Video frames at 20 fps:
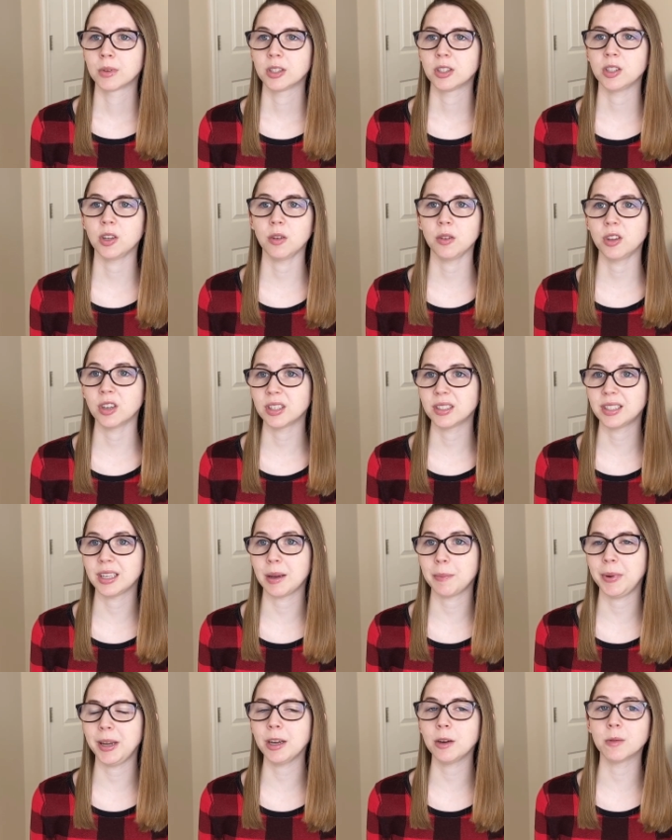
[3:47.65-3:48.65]
So there's
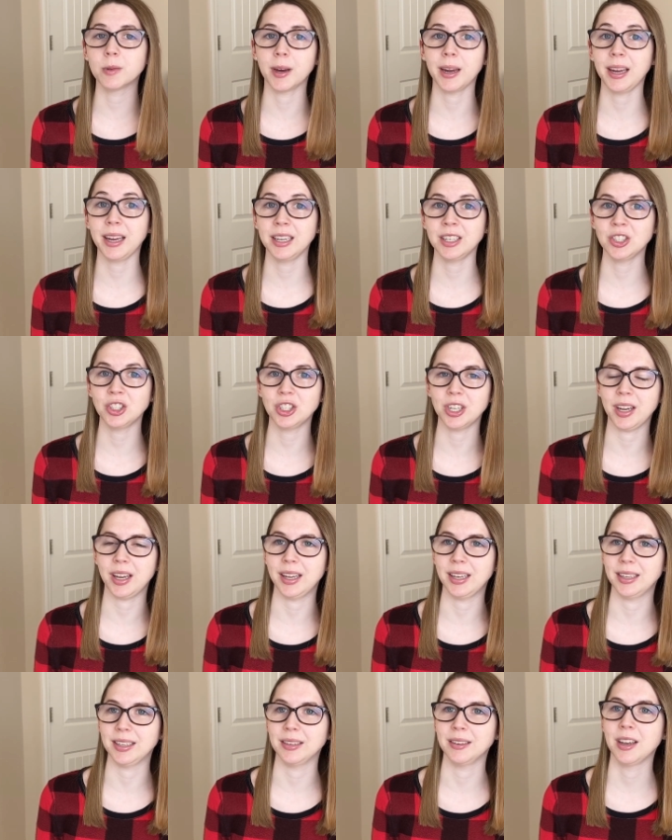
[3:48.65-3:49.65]
a big range
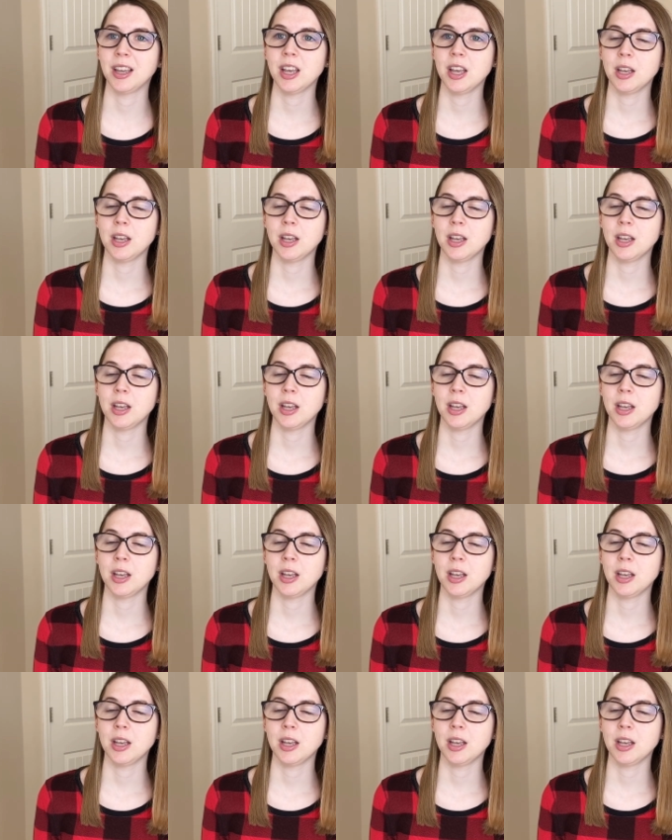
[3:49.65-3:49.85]
in